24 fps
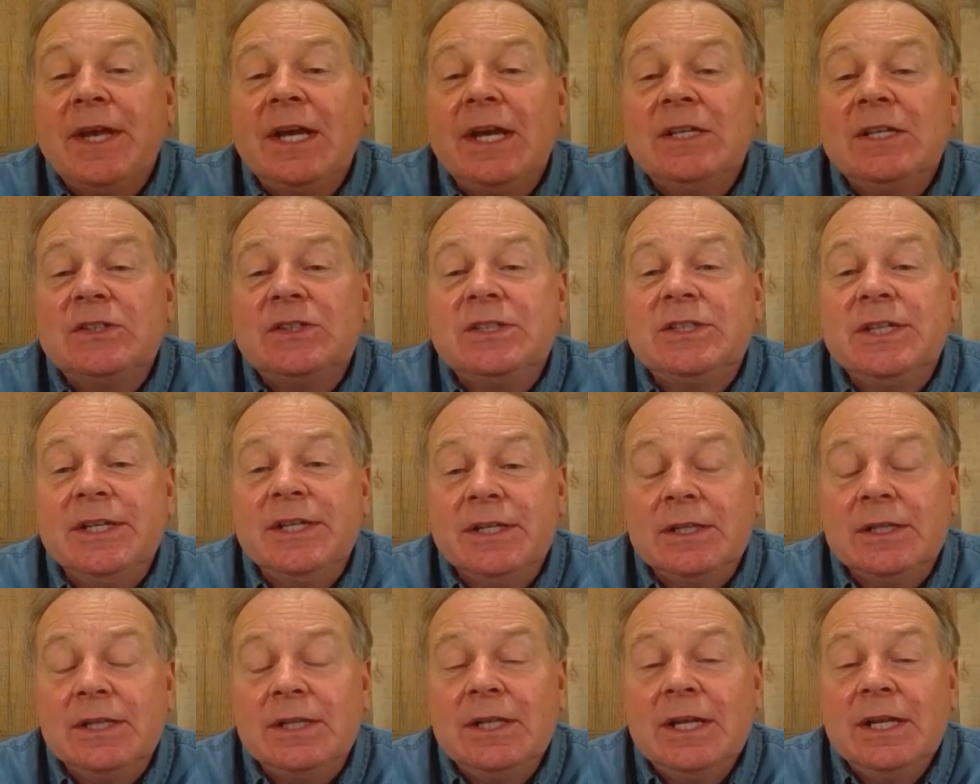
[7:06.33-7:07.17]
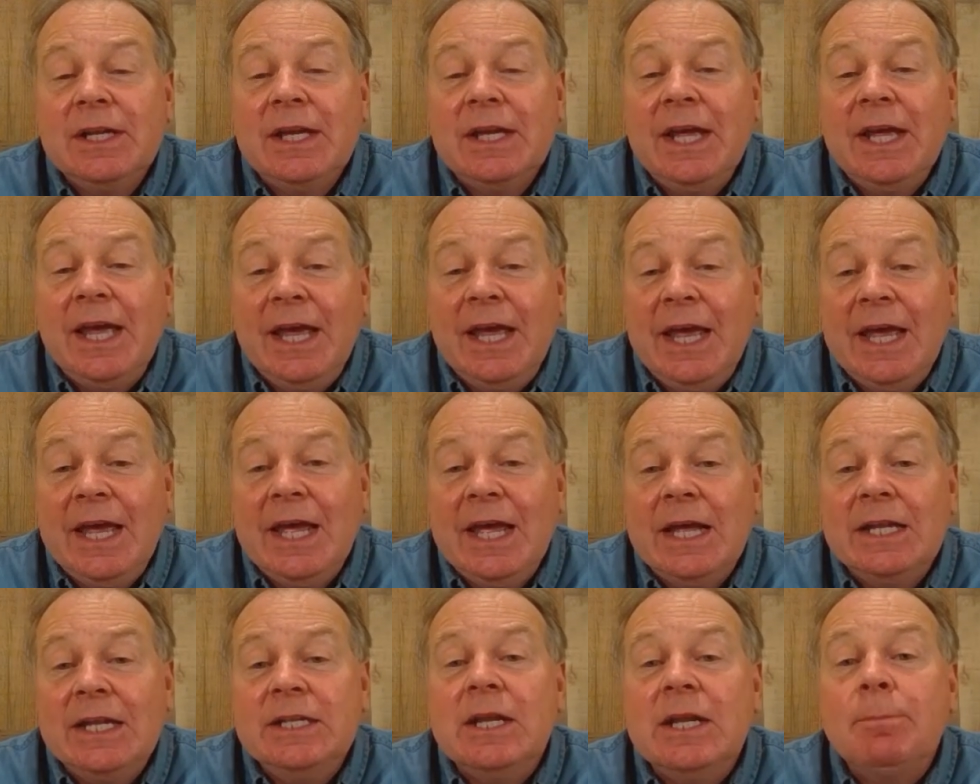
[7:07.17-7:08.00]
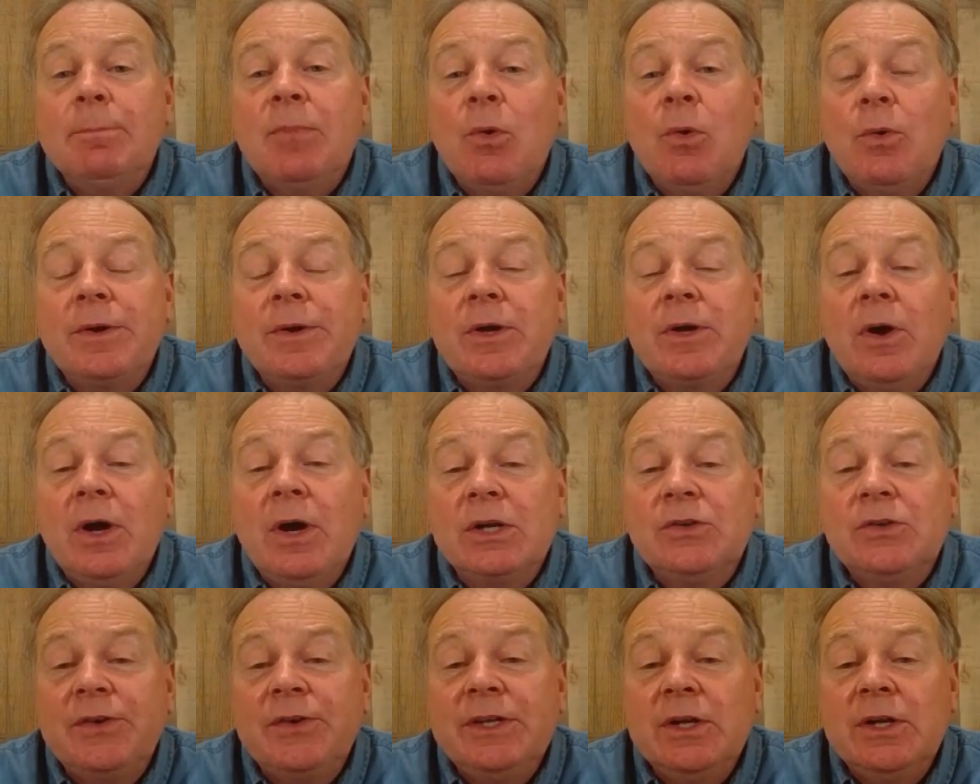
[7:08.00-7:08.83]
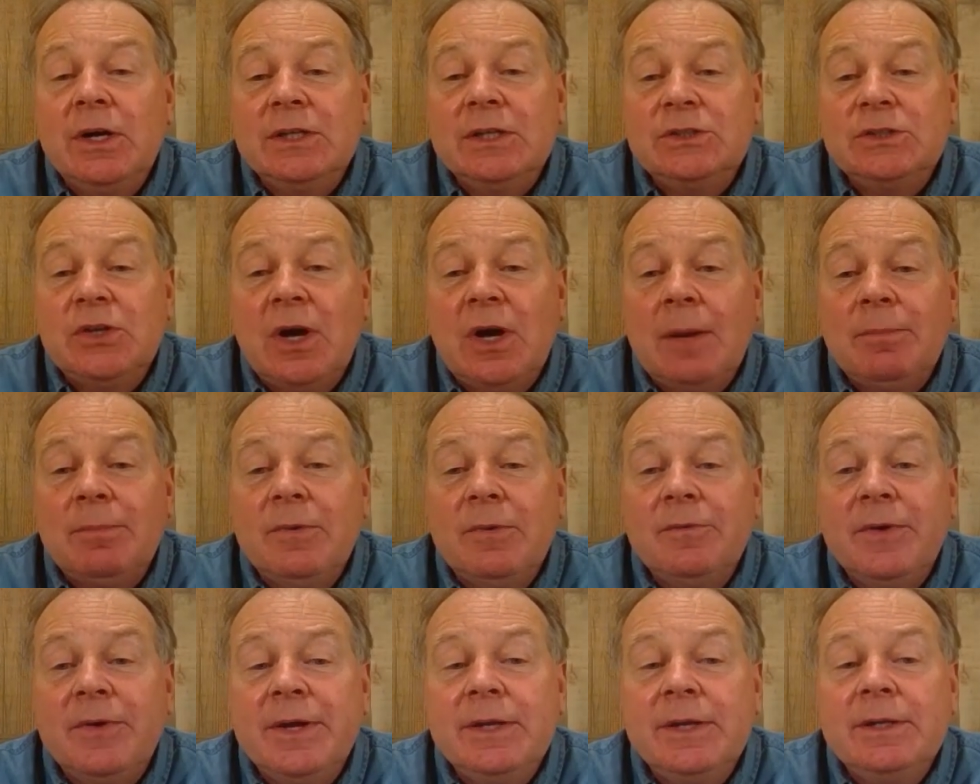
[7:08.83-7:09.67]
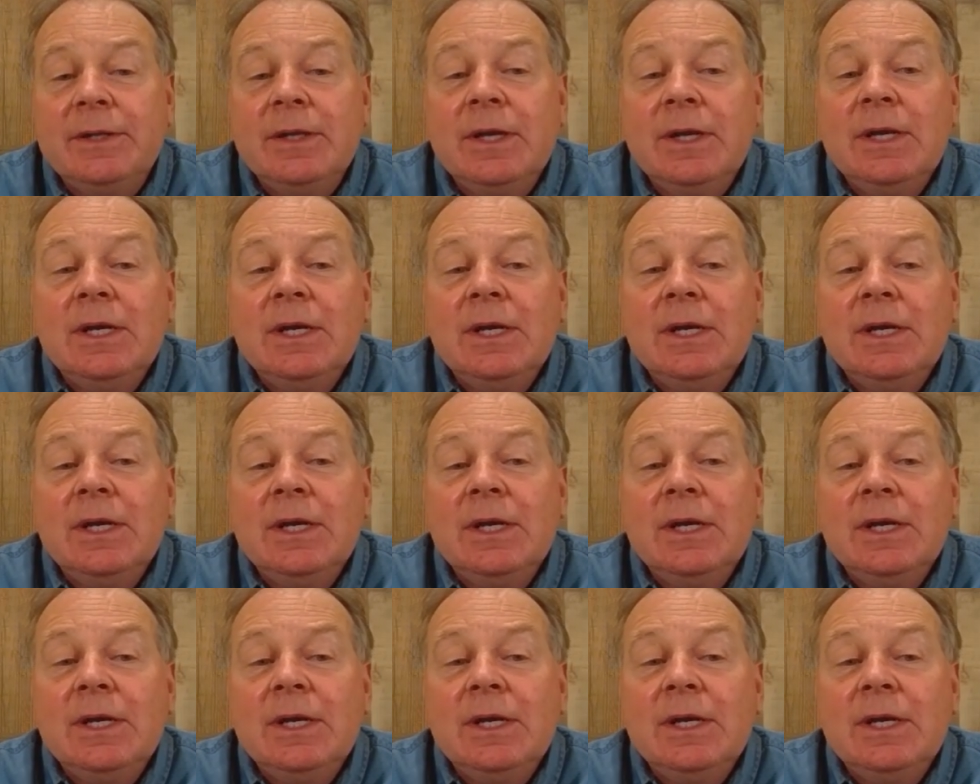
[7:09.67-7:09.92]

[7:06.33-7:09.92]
steel and pour concrete on top of it.